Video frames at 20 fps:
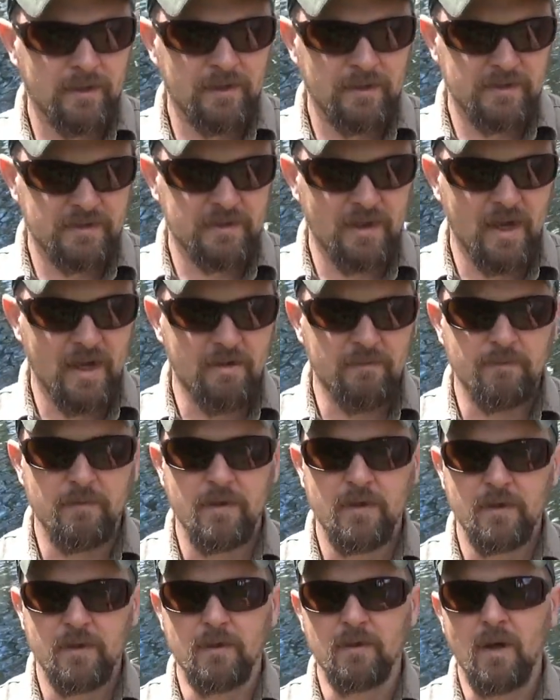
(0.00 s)
save
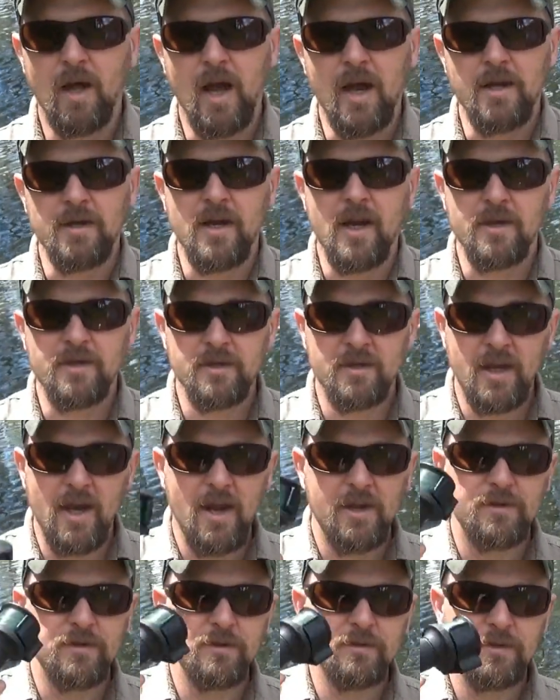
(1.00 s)
your line. Now you
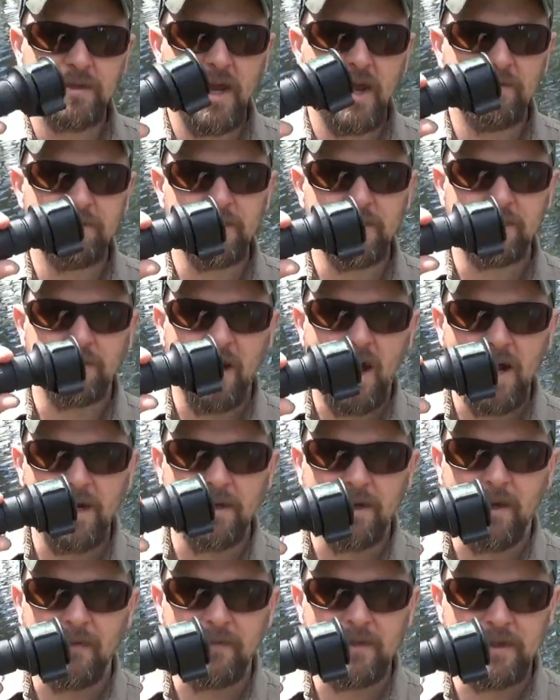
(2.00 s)
can use heavier
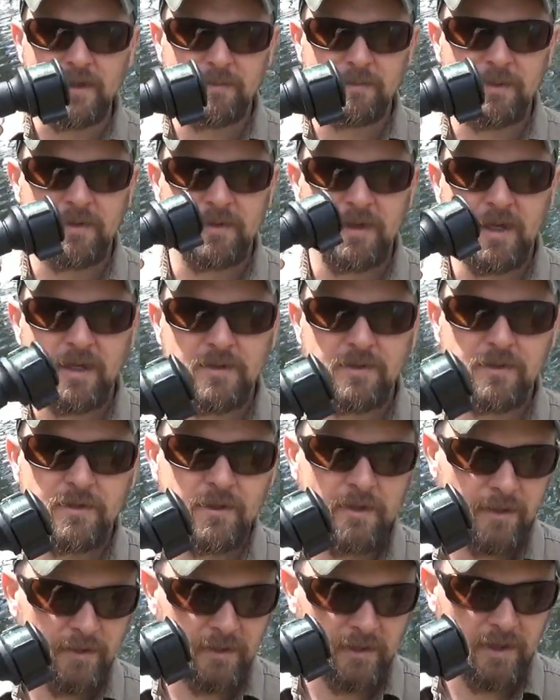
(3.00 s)
line on this, but then
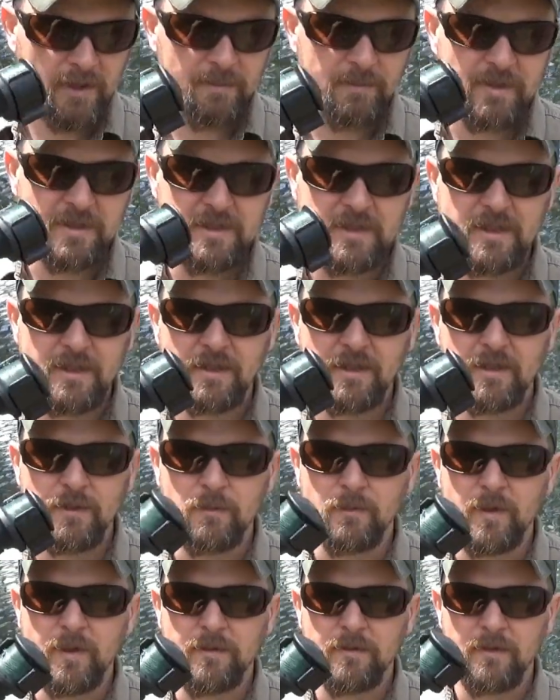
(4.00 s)
you're going to be
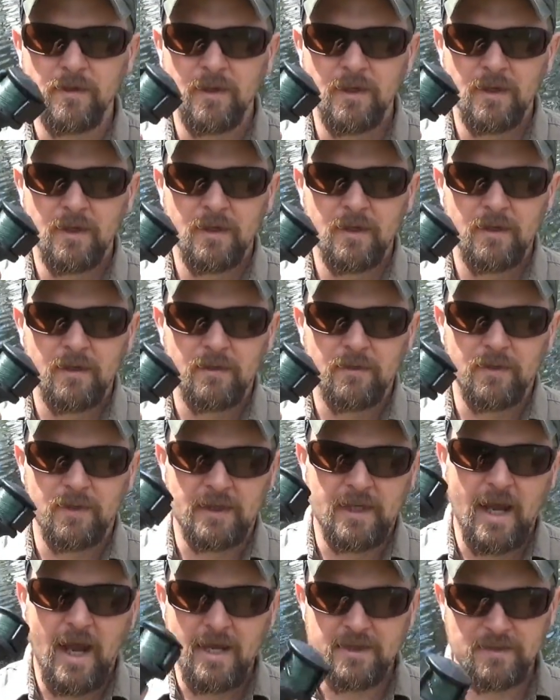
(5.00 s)
dealing with
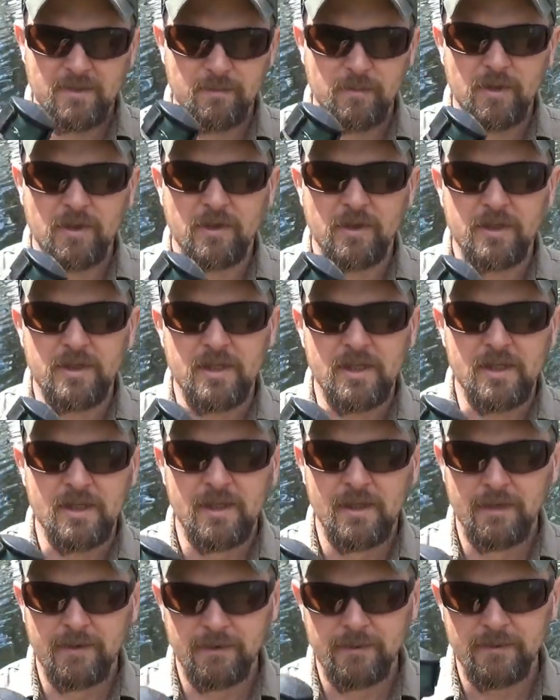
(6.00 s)
the castability,
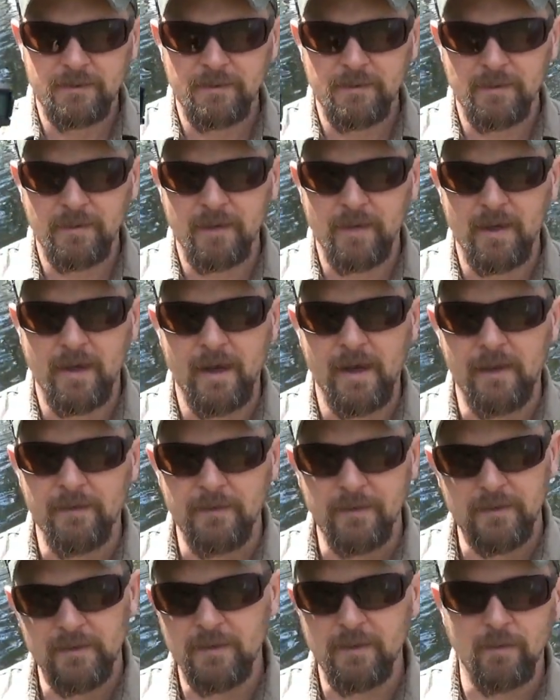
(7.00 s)

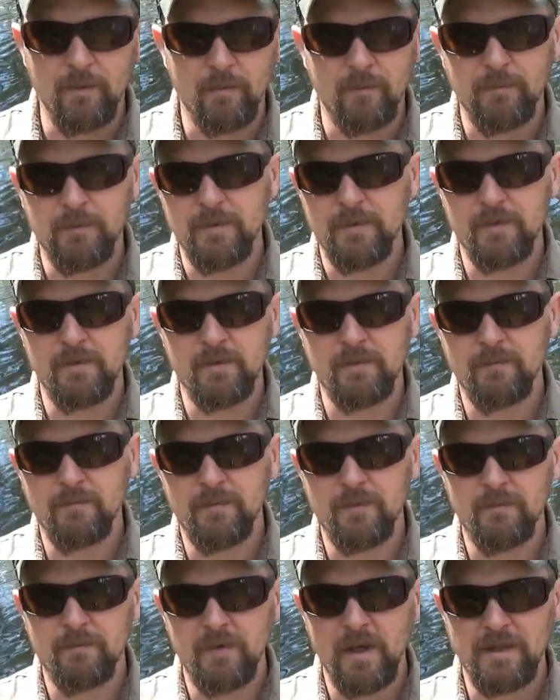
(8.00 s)
and you know,
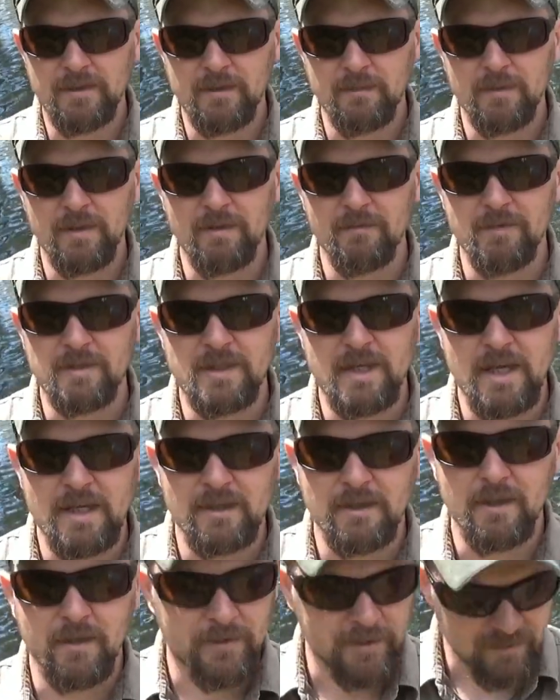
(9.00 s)
you've got some give and
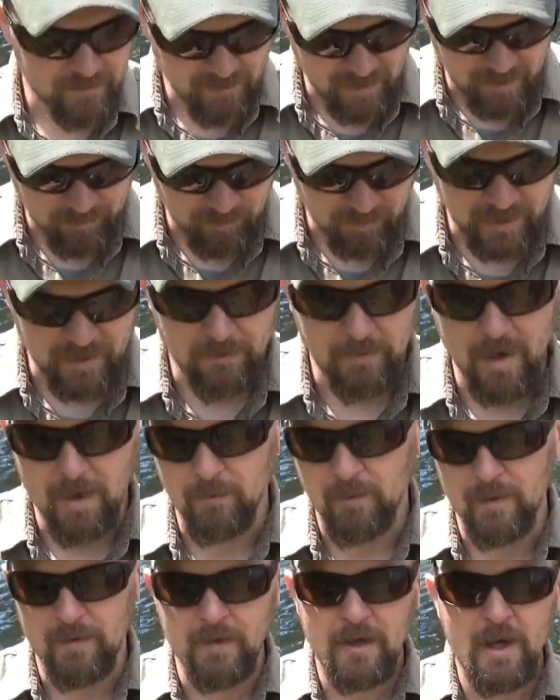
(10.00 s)
take there that you've got to play
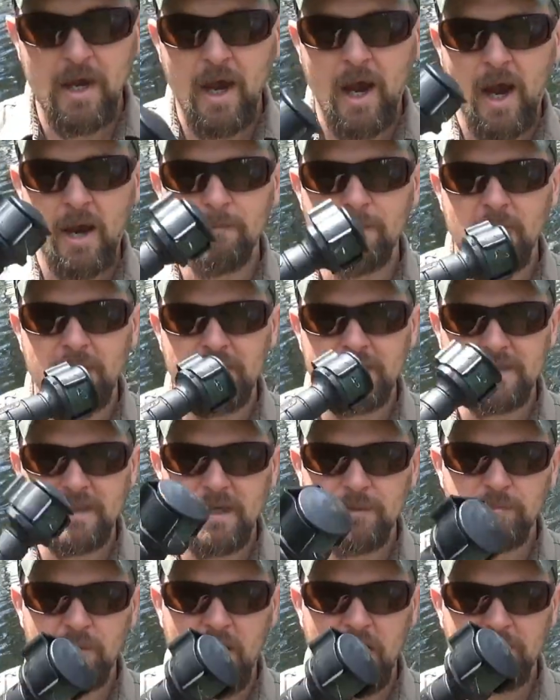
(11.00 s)
around with. I'm running
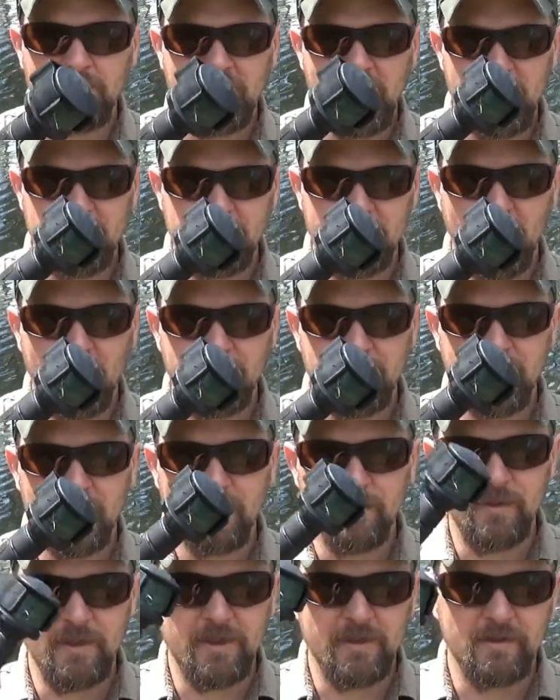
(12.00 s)
10-pound test on
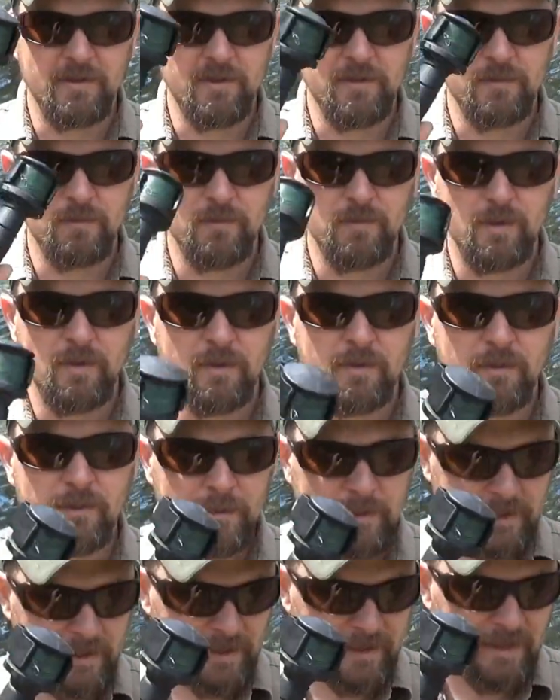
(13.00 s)
here because it's real
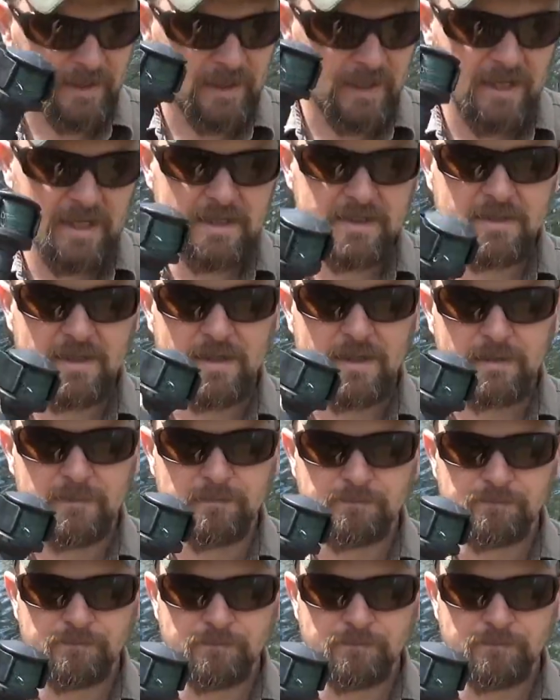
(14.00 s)
easy